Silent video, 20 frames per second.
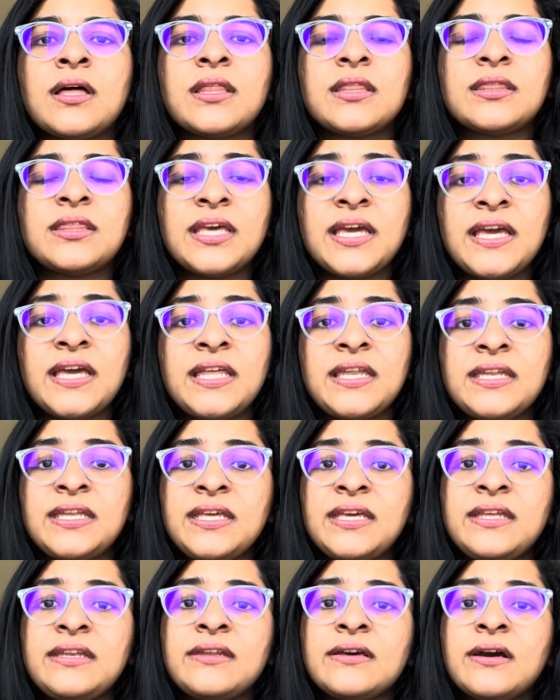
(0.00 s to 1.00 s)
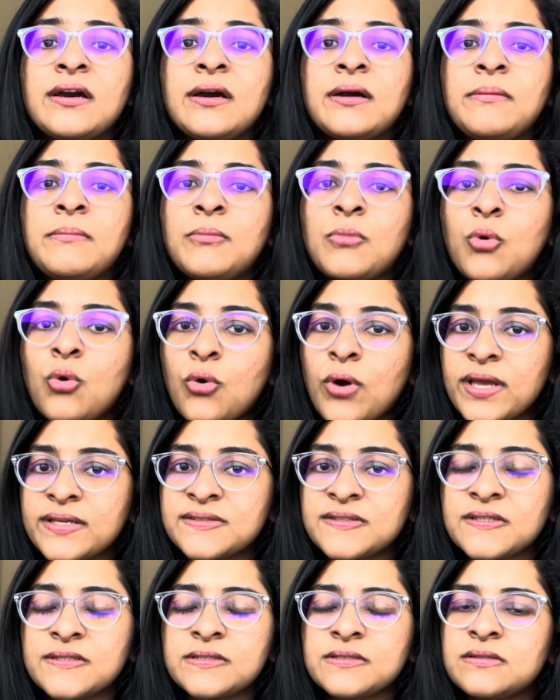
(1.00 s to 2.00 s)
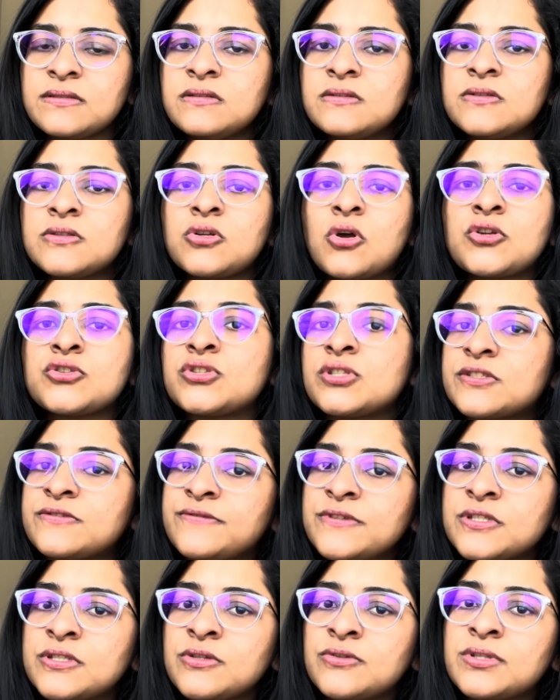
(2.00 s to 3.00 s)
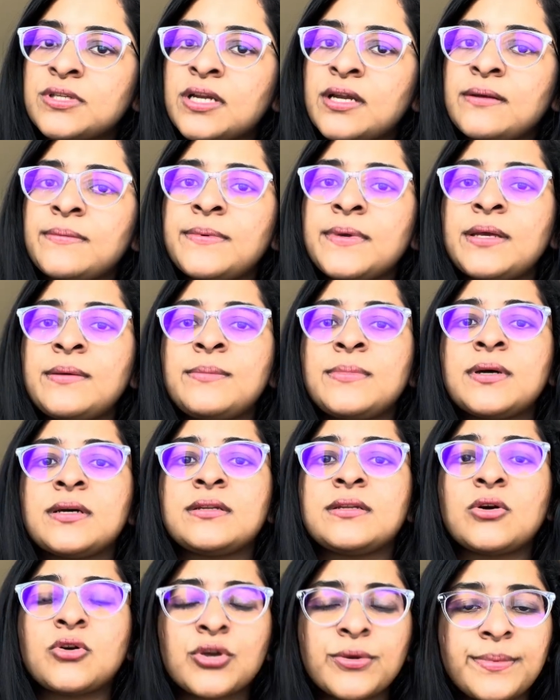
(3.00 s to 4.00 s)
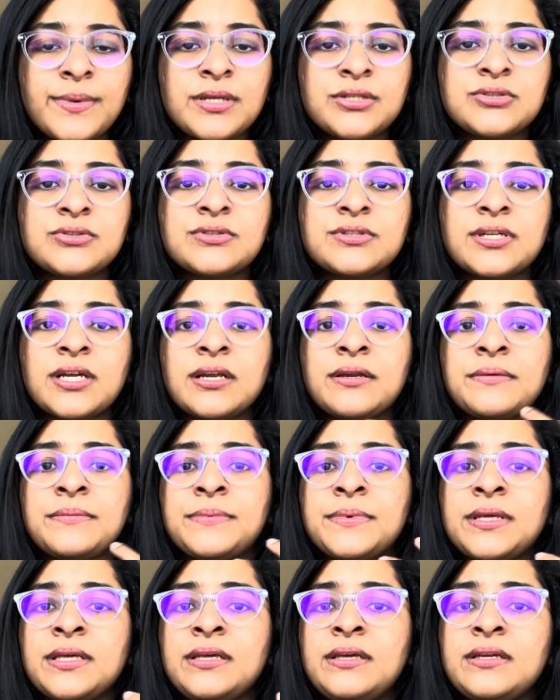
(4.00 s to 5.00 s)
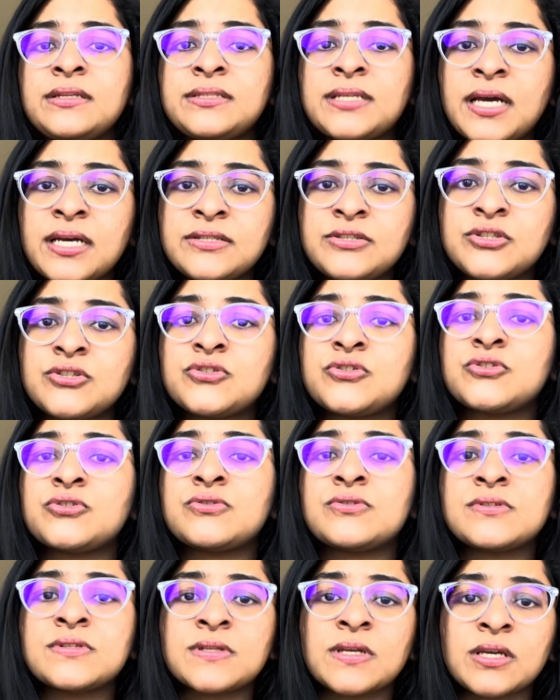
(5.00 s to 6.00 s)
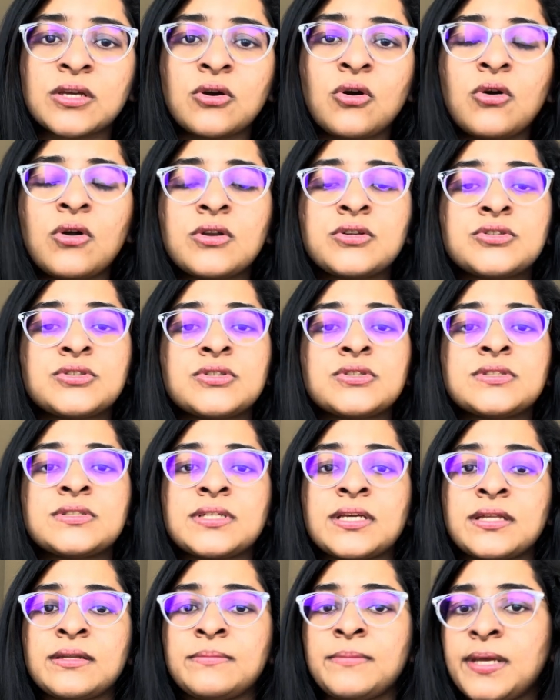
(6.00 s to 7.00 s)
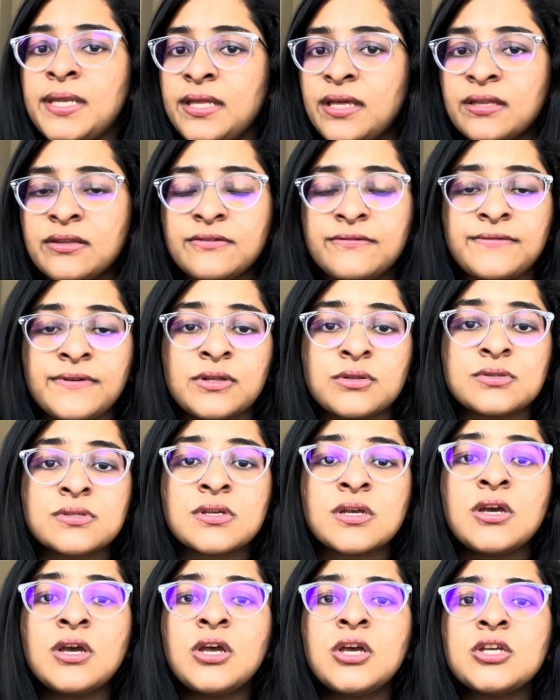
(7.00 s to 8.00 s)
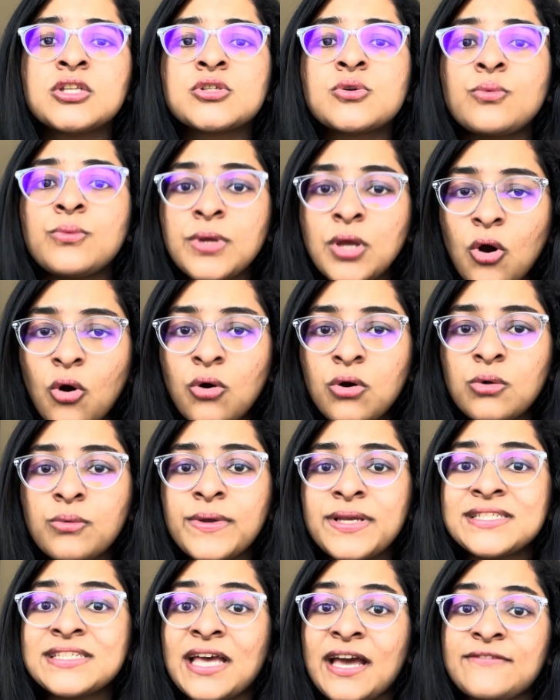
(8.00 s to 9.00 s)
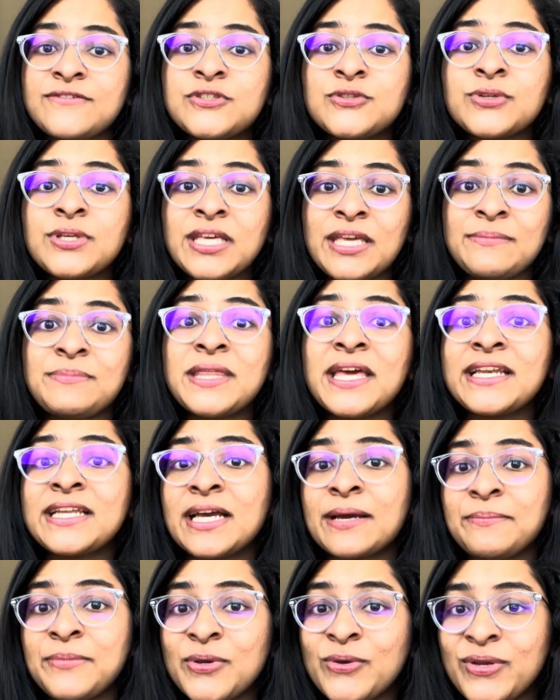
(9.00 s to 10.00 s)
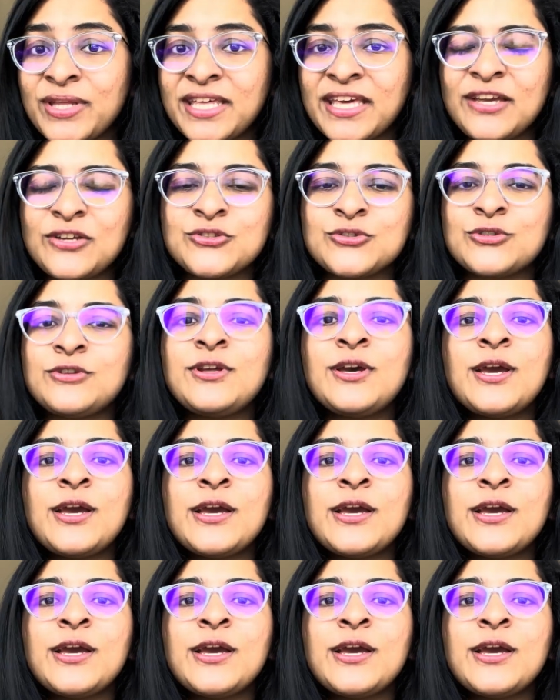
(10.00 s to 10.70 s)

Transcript: they need more assistance, not just physiotherapy, but occupational therapy, dietitians, psychologists, and many other fields. So we always have to keep that communication